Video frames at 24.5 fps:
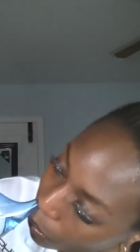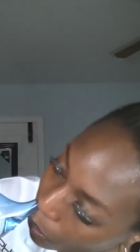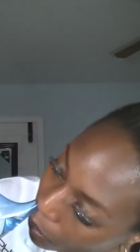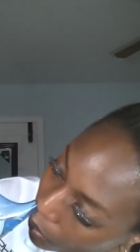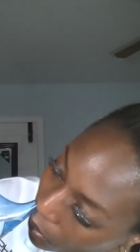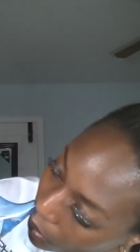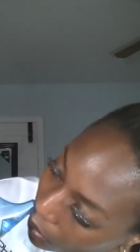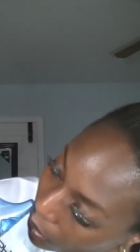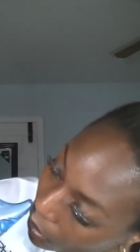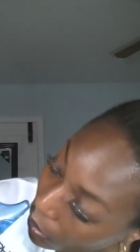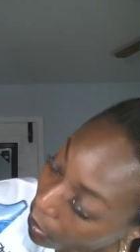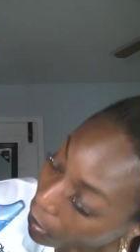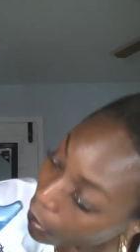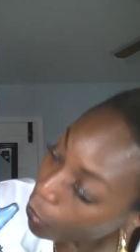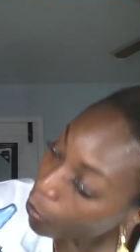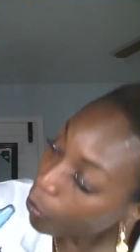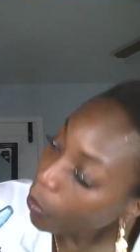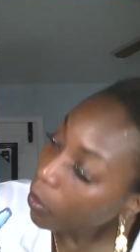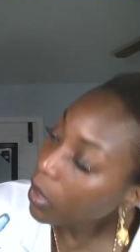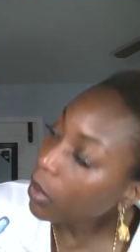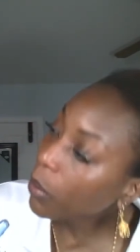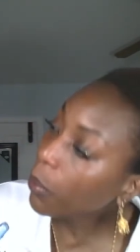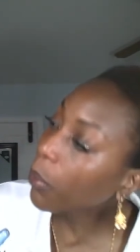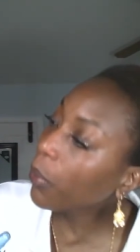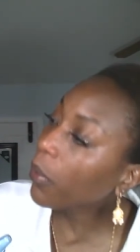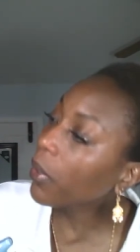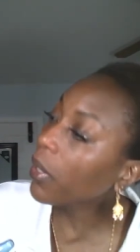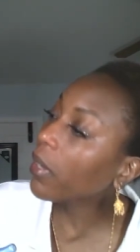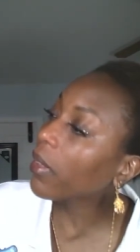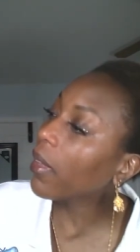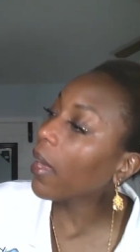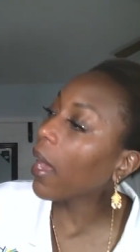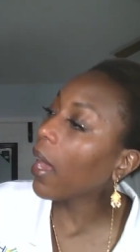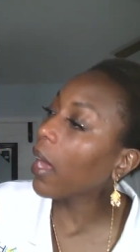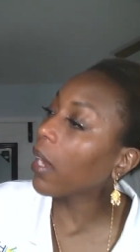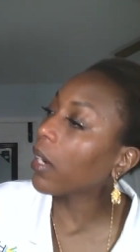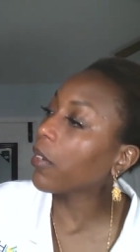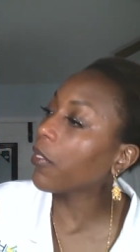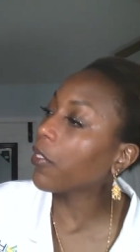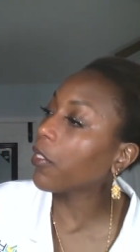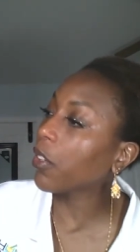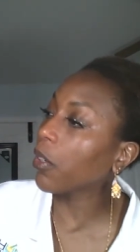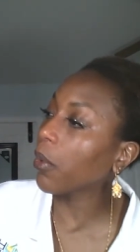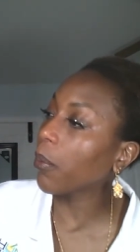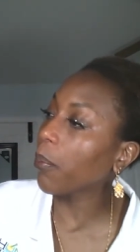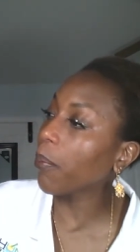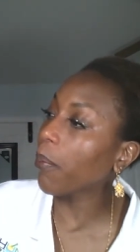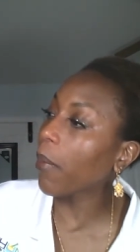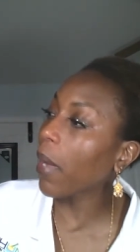putting it, and you want to breathe out of
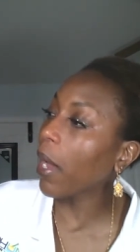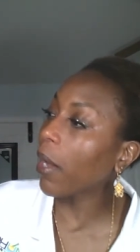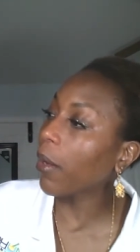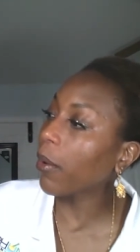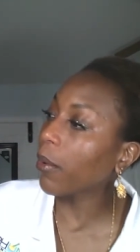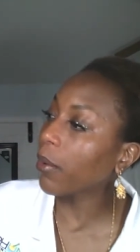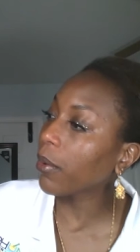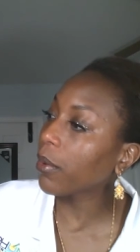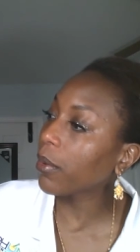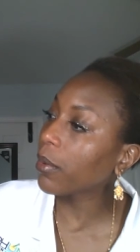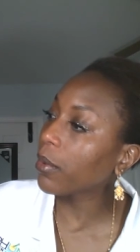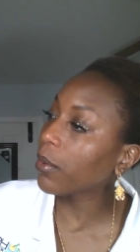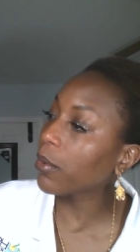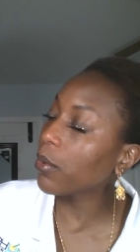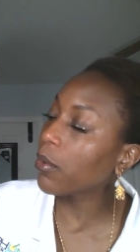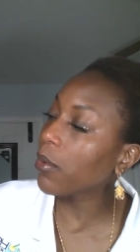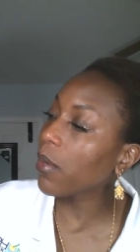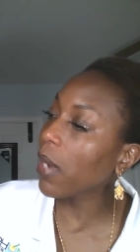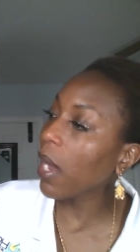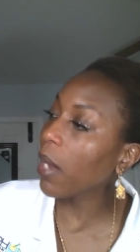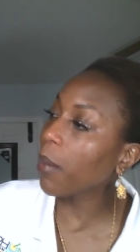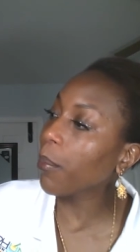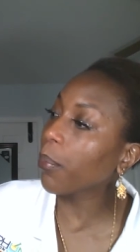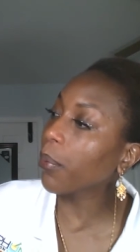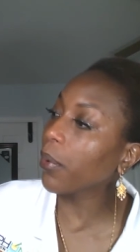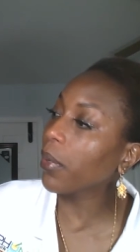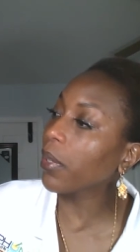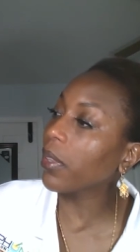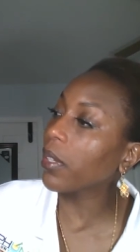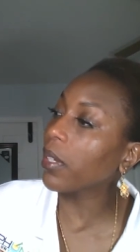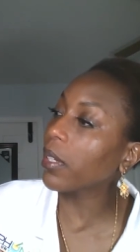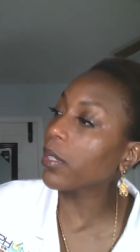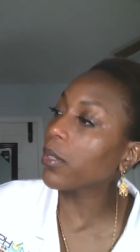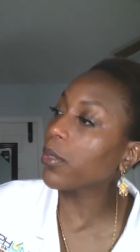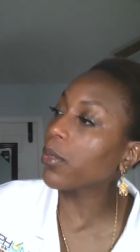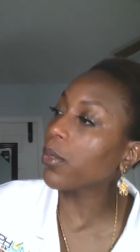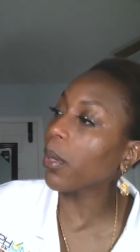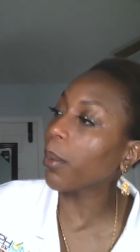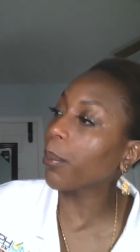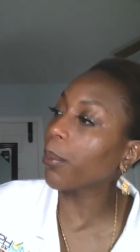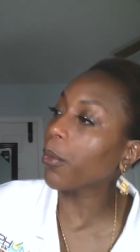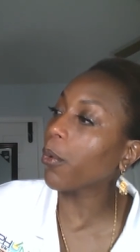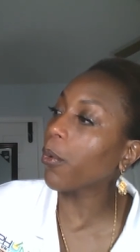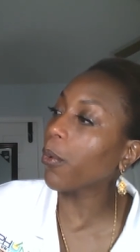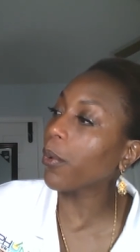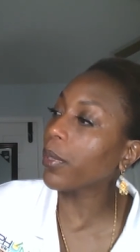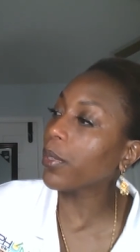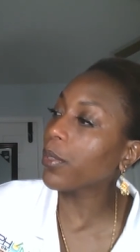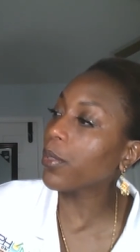your mouth. Do not breathe in. So I'm
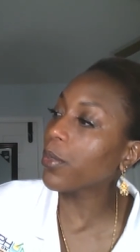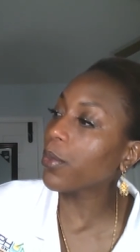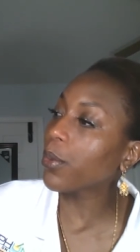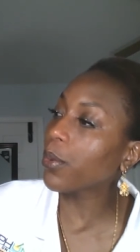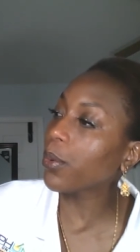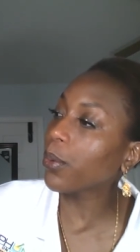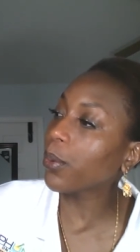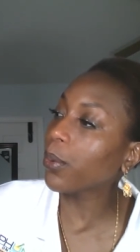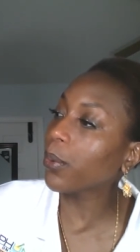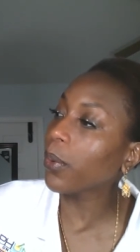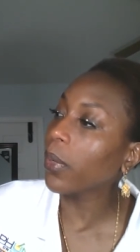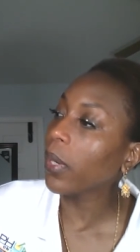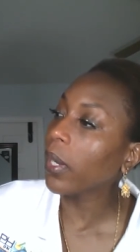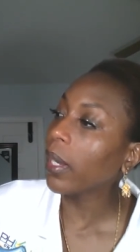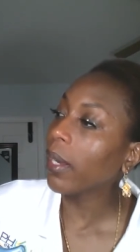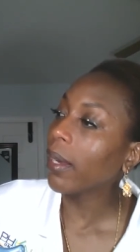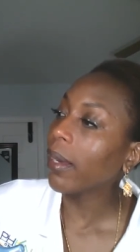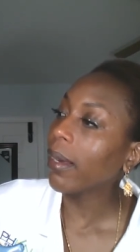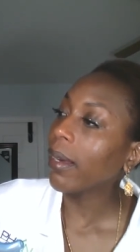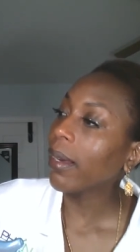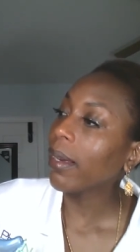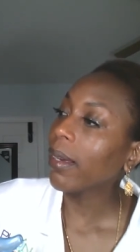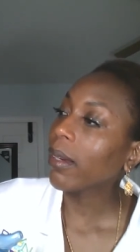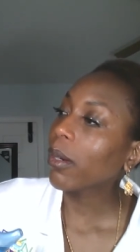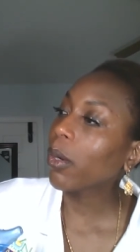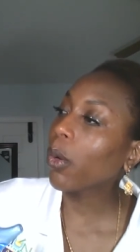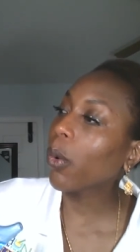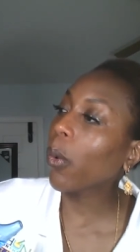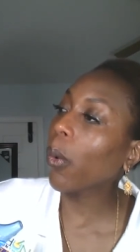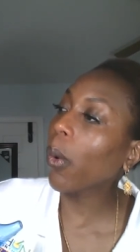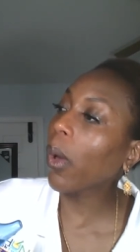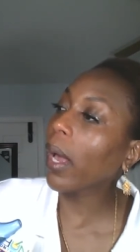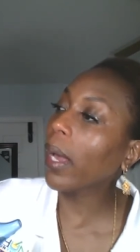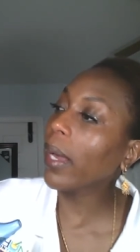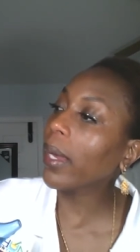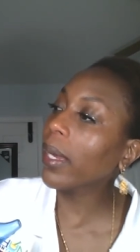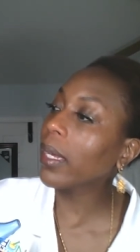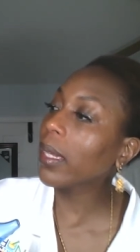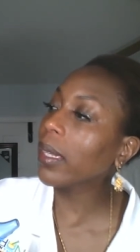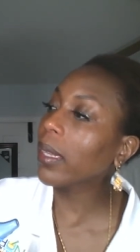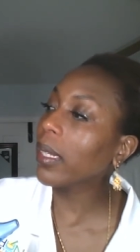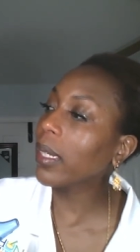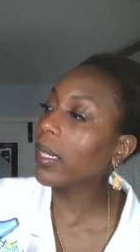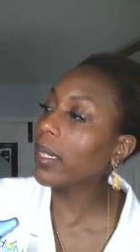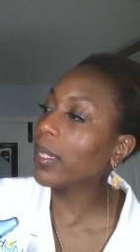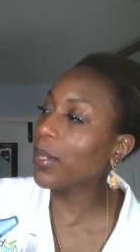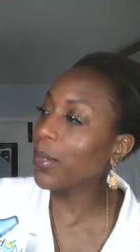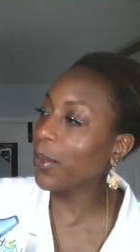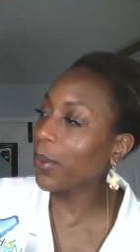going to
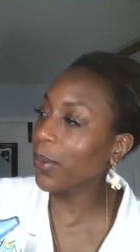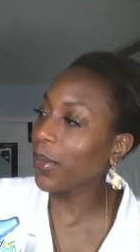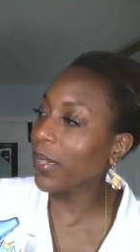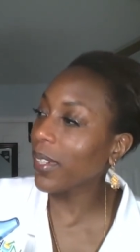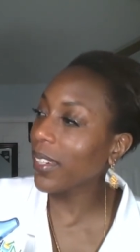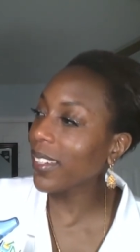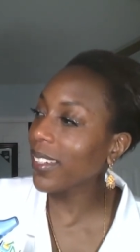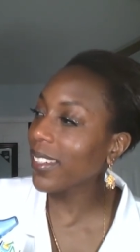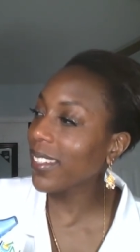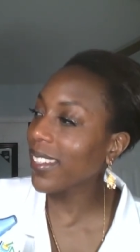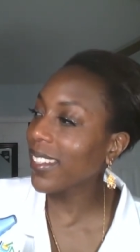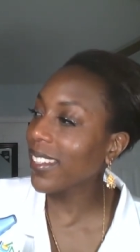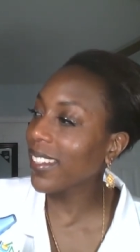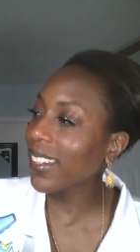quietly do this